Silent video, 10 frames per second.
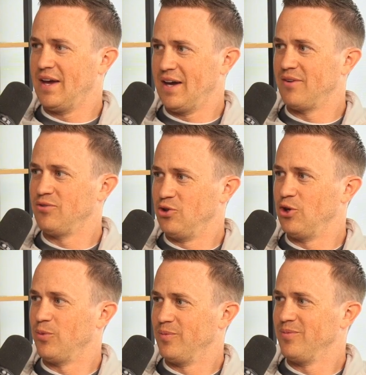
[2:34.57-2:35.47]
have to
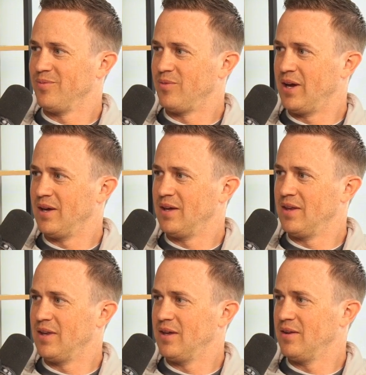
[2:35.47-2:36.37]
do? Right.
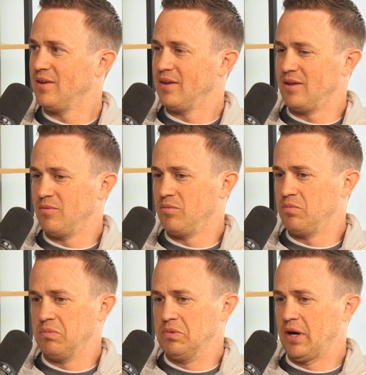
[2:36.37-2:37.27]
And
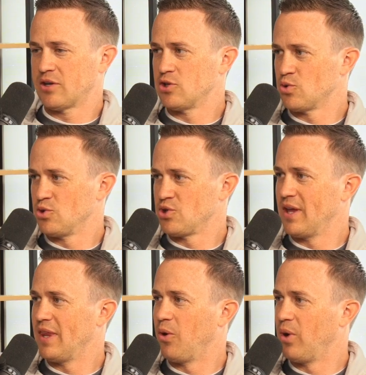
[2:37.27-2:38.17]
doctors were
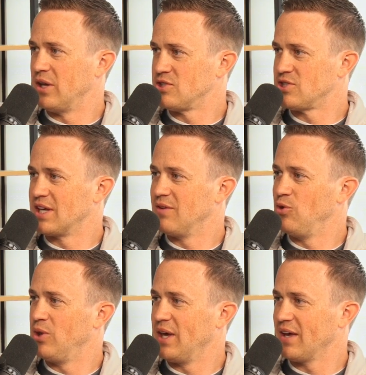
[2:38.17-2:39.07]
trained that way, just to give you
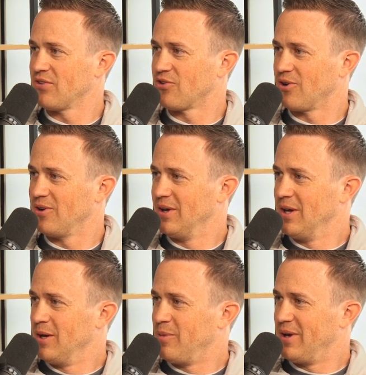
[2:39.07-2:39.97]
the answer.
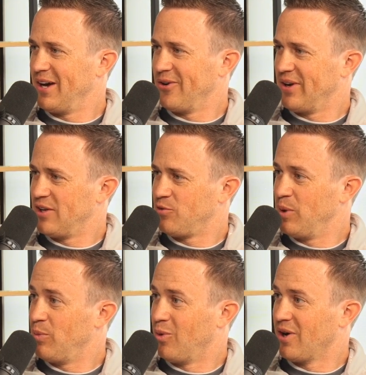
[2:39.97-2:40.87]
But nowadays,
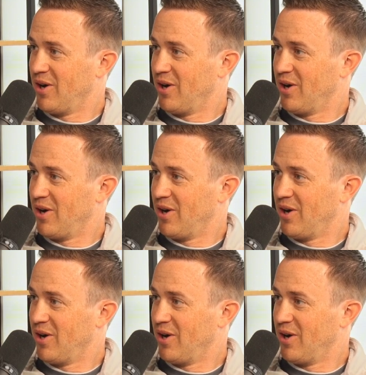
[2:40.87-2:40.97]
people want